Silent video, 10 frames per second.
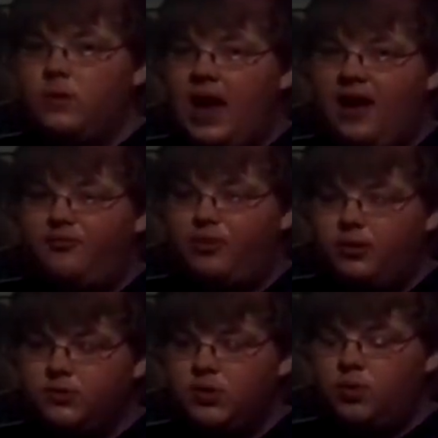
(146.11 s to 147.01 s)
have
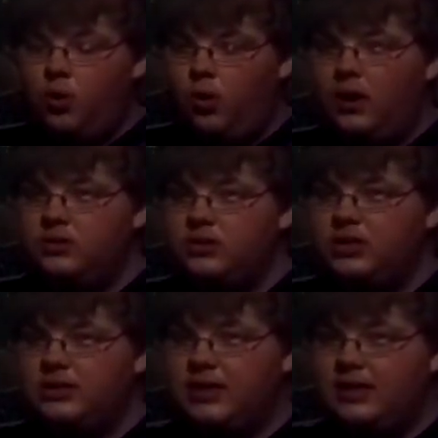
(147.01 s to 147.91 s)
problems with
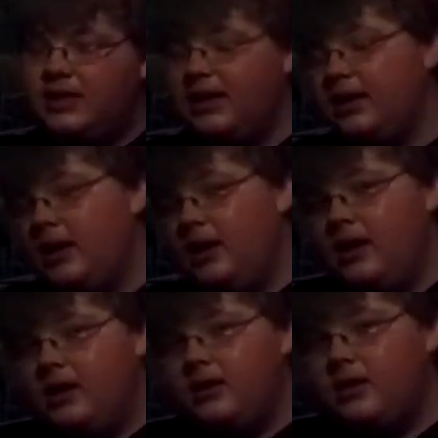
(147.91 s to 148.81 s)
rollouts, because I think
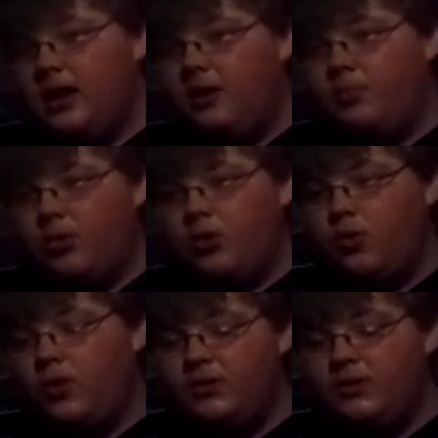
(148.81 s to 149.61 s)
the Proto